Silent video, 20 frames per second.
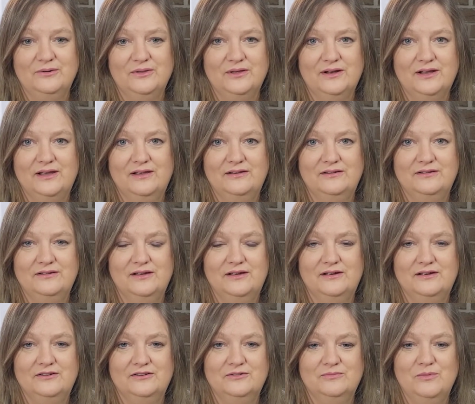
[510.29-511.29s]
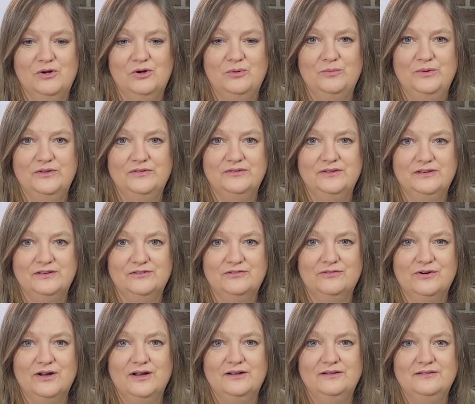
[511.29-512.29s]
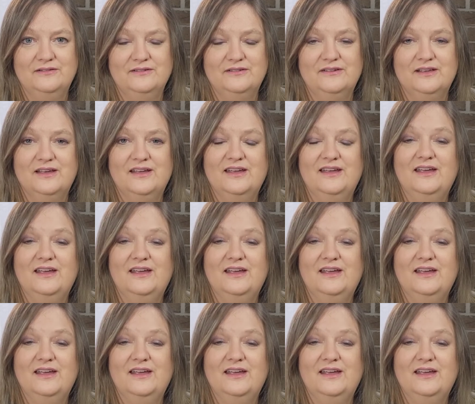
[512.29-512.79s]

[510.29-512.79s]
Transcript: that has small business friends.